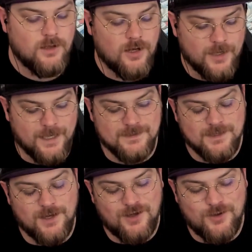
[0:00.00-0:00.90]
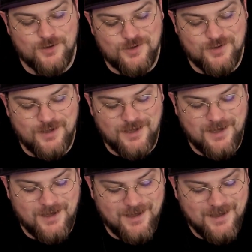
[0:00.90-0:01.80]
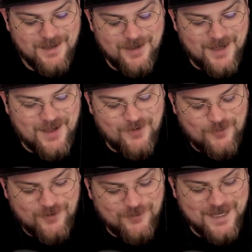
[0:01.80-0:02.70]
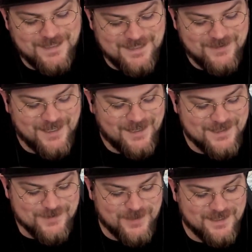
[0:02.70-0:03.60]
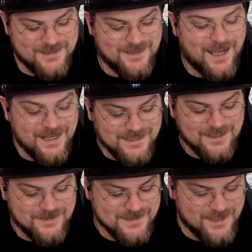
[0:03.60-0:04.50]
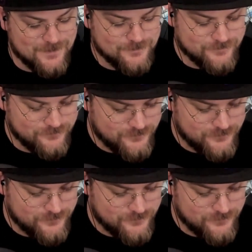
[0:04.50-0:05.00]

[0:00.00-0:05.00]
Okay, so what we can do here is we can Ninetales them,